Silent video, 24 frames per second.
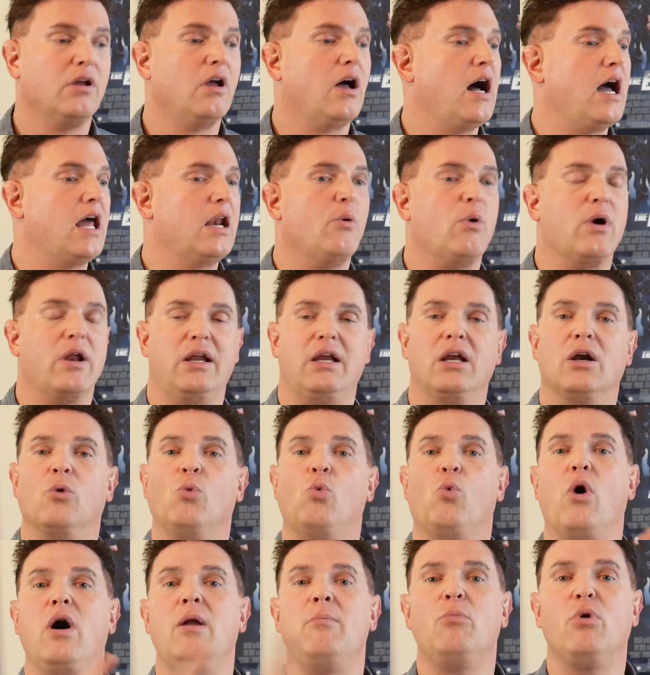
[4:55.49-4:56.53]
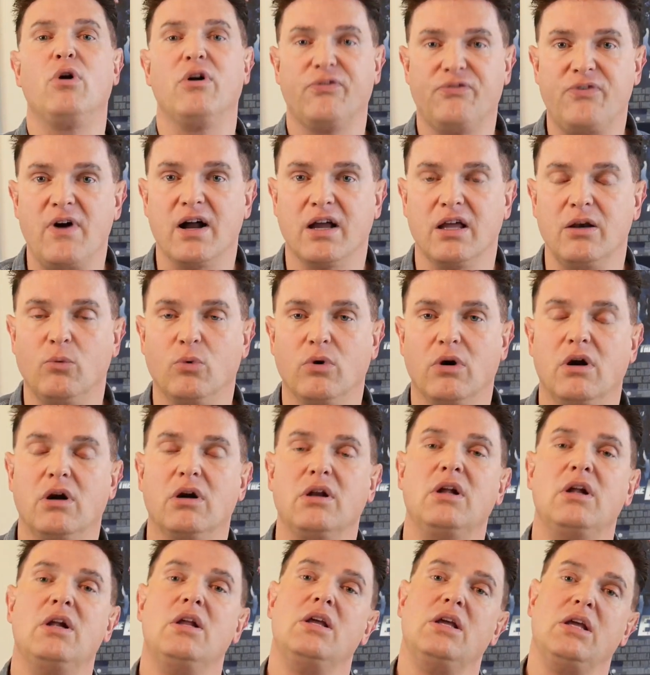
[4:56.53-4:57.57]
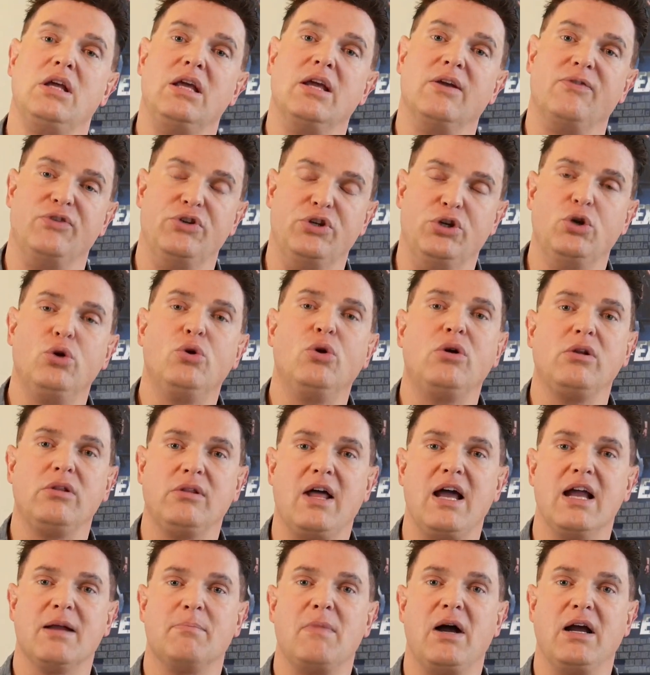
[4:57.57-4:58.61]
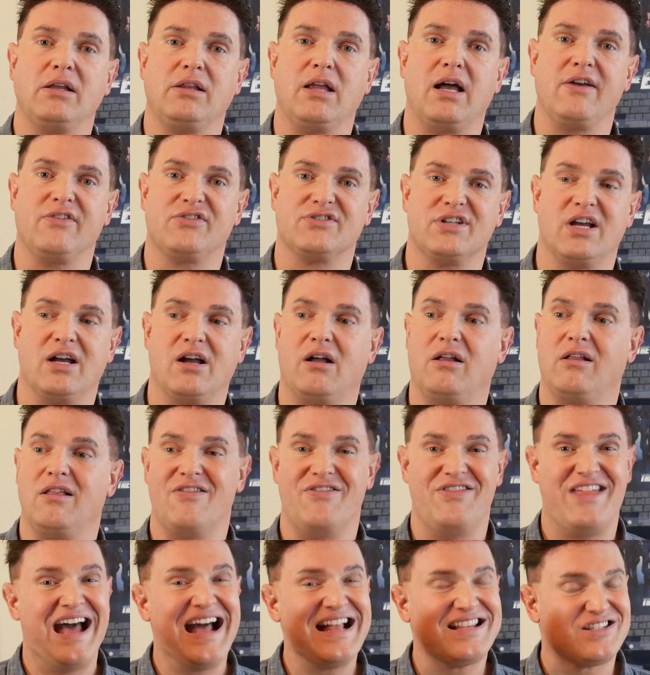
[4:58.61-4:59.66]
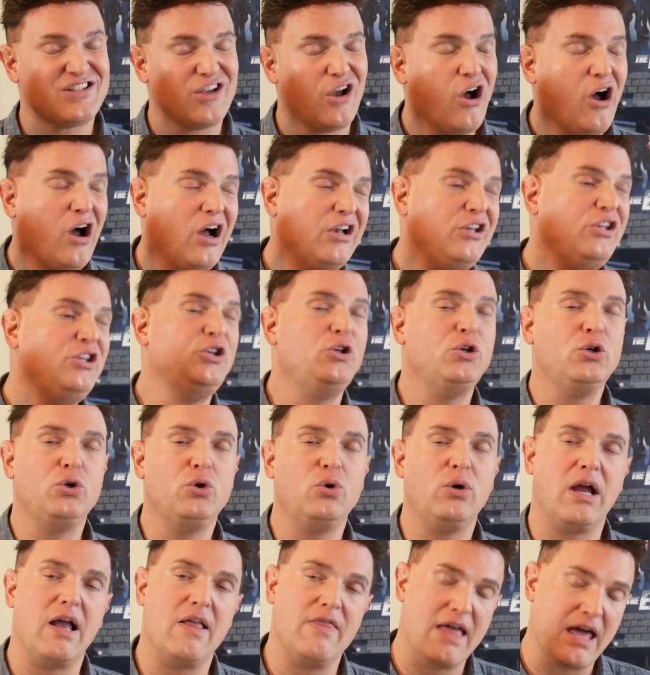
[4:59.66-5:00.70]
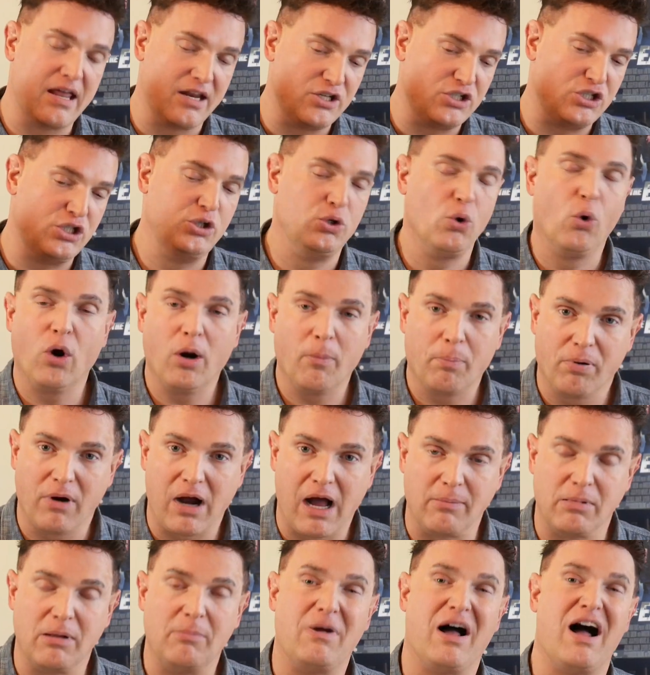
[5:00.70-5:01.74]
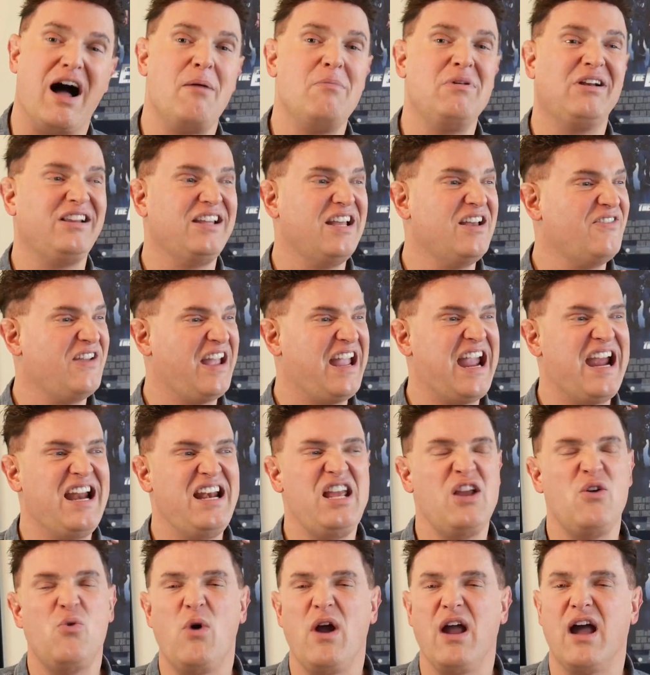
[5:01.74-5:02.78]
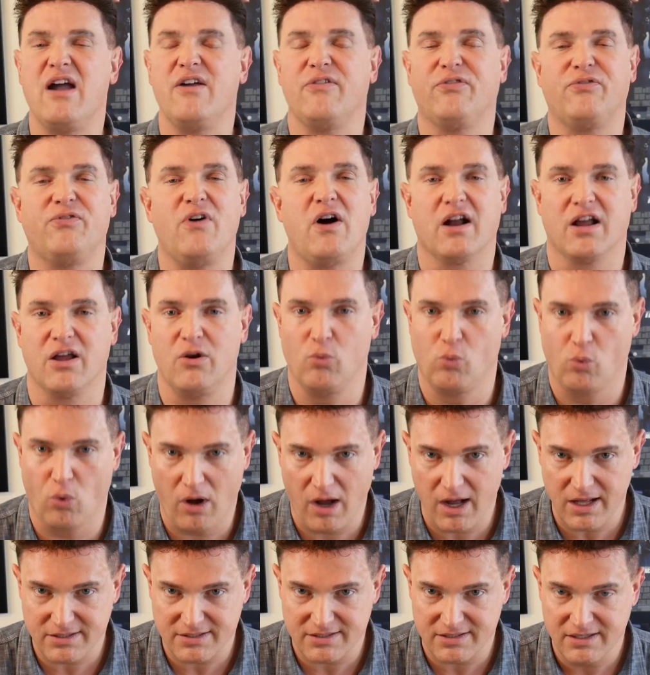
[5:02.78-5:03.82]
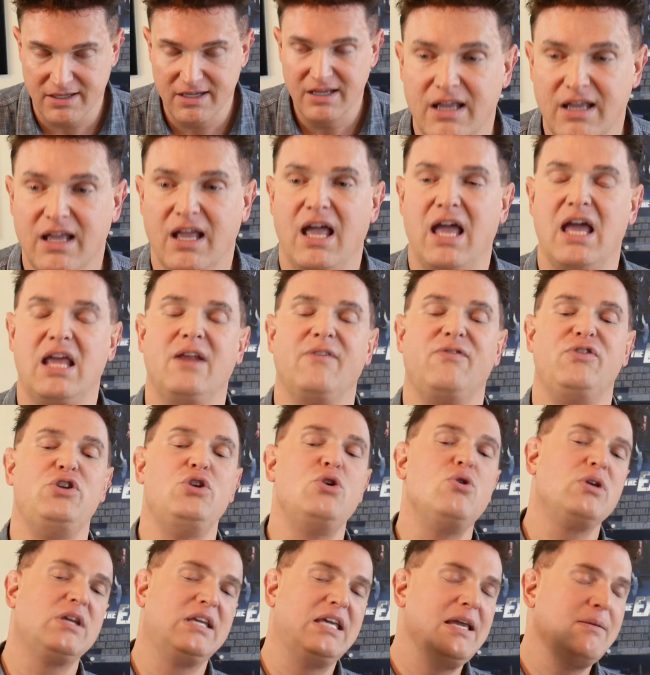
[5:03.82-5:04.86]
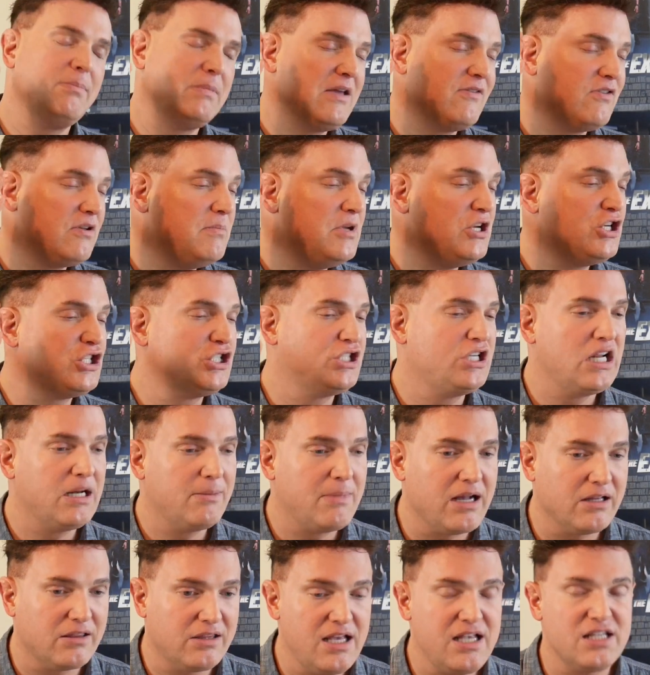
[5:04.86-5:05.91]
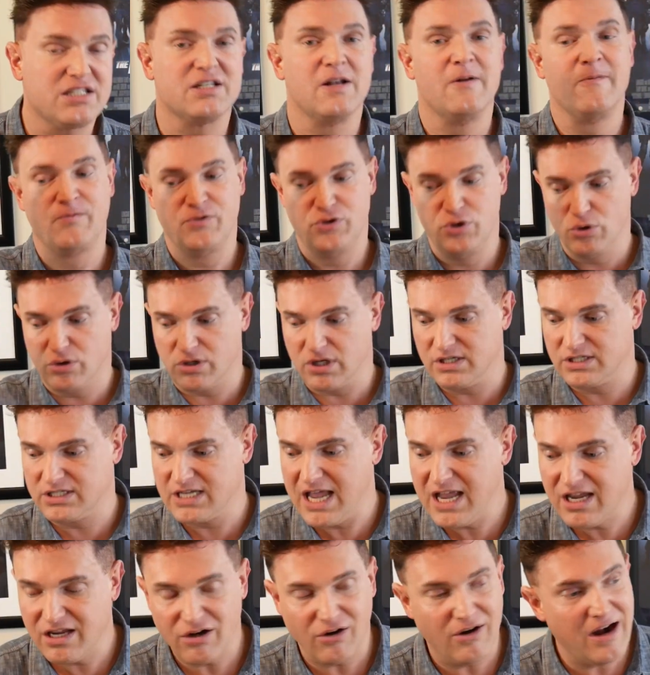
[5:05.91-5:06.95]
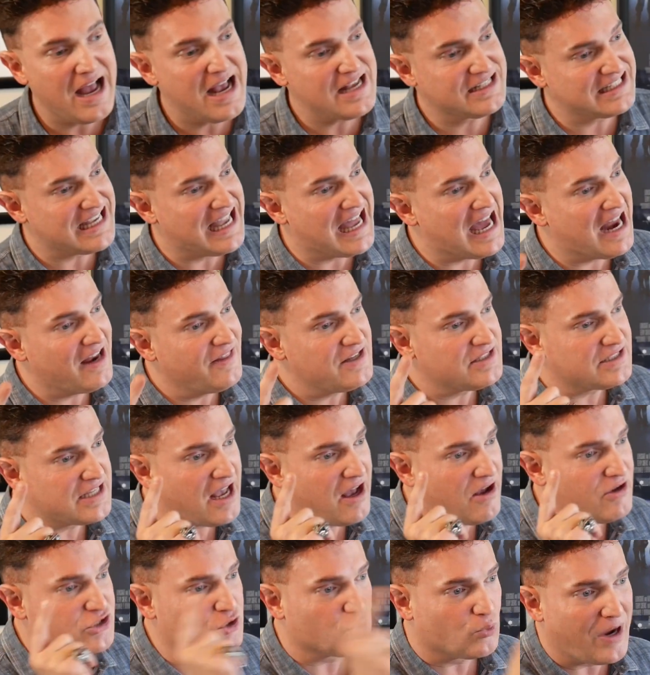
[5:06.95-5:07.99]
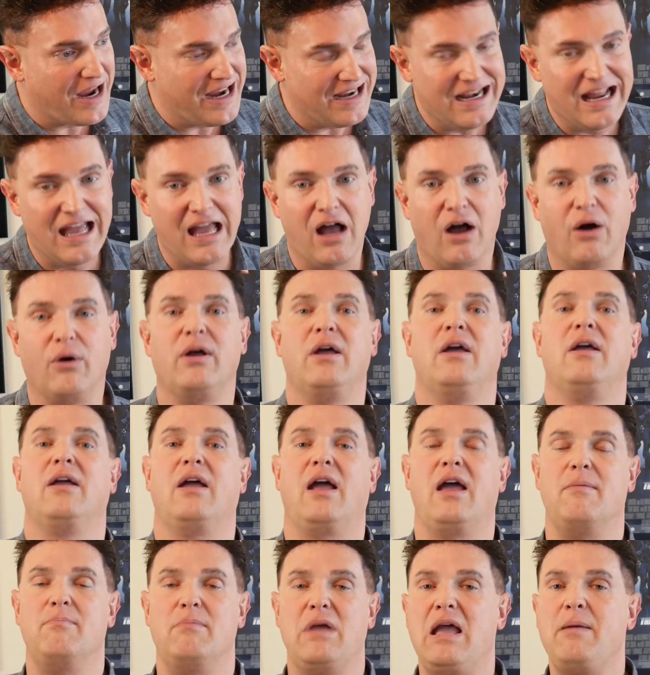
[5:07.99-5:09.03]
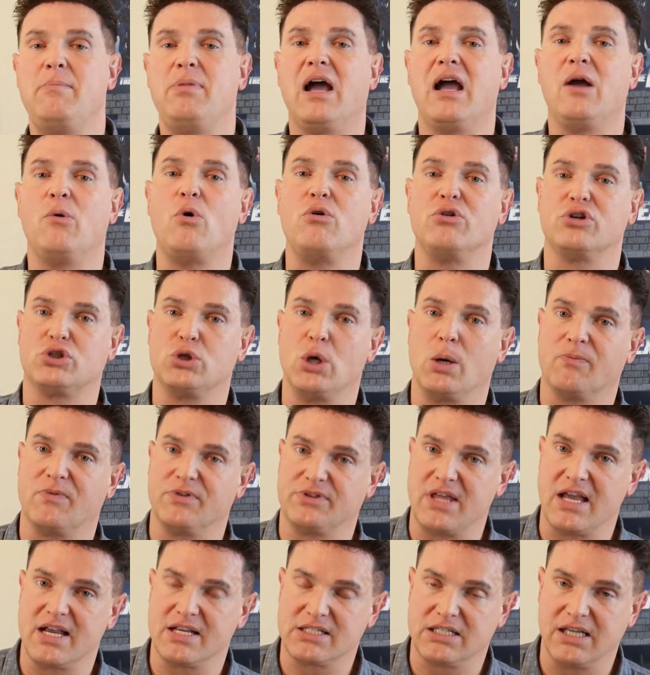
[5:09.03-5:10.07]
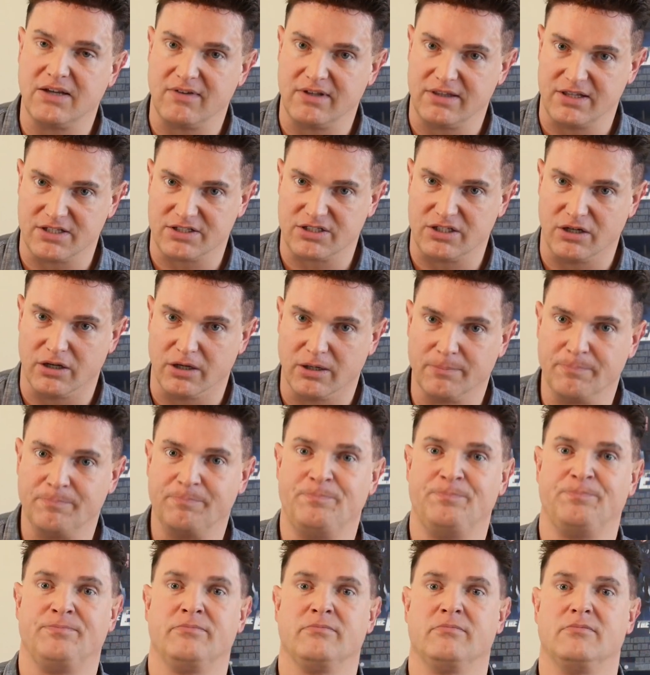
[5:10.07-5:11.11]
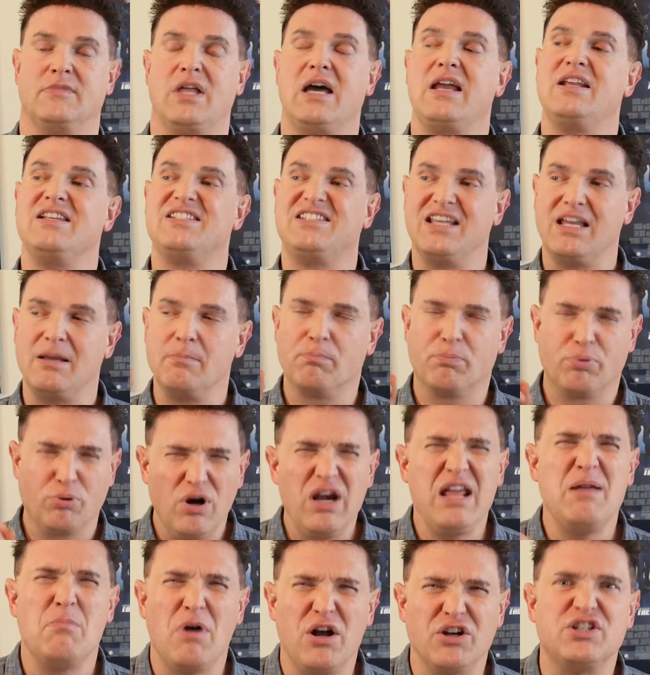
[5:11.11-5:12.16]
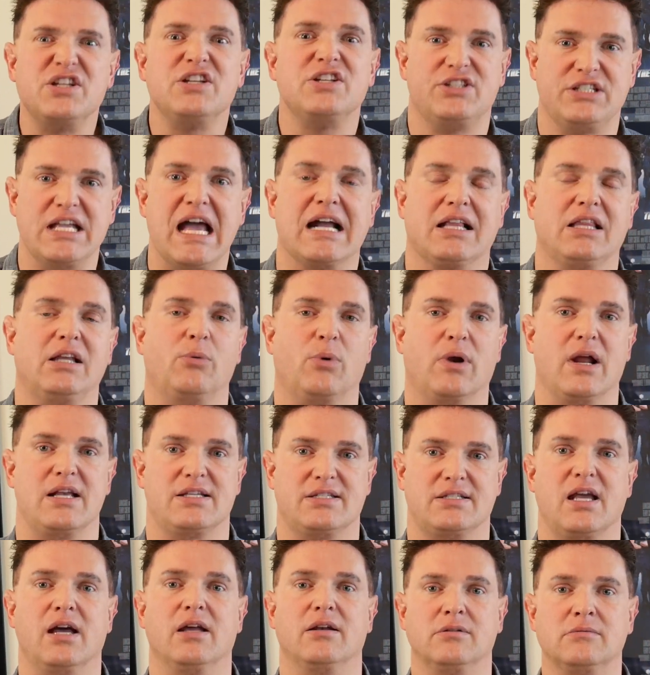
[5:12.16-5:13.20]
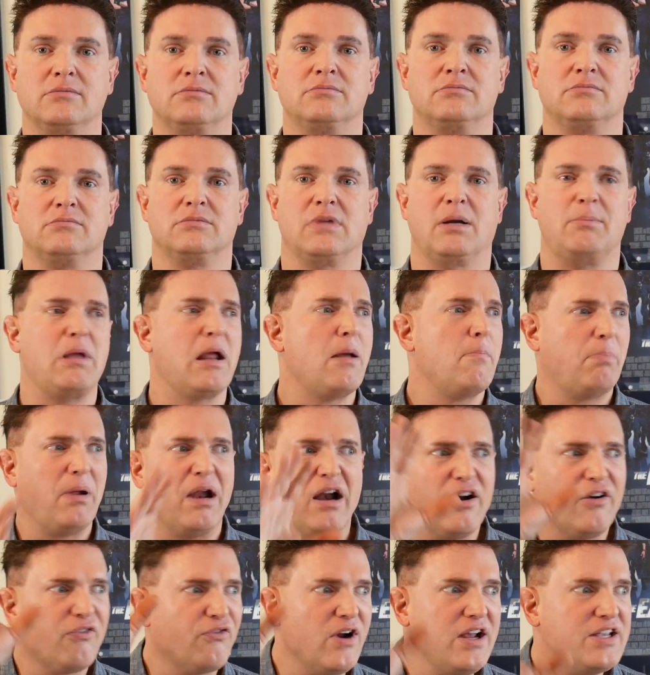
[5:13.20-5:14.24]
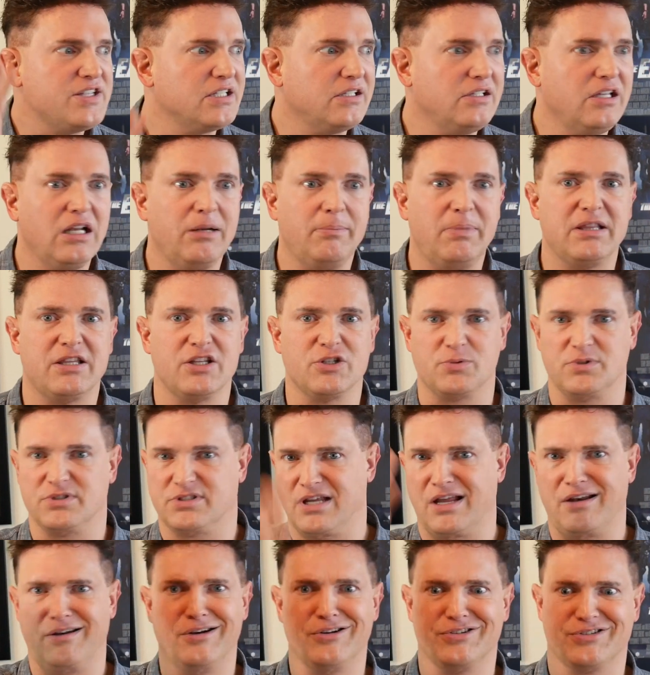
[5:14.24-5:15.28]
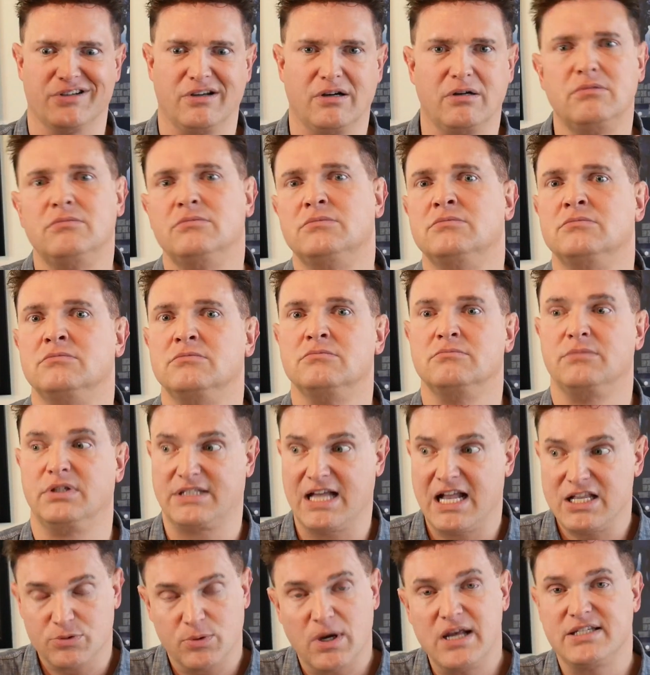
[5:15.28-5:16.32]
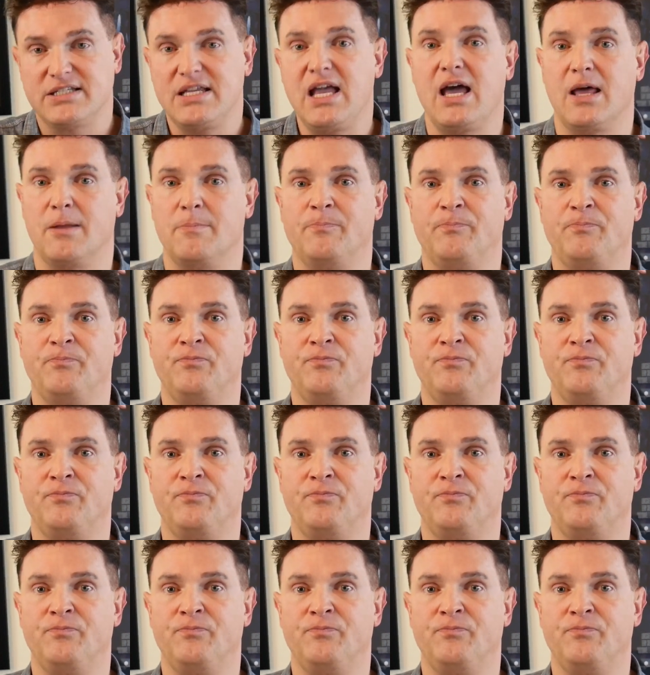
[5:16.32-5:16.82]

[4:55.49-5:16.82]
I don't want to hear one more fucking word. If you don't like my lifestyle, that's on you and that is your problem. I'm going to live any way I fucking want. And if you keep giving me shit about this, you can take your ass out of this house right now and maybe I won't show up for Thanksgiving this year. That is pretty much exactly what I said. I mean, I'm paraphrasing a little bit. This was 10 years ago, but that's what I said.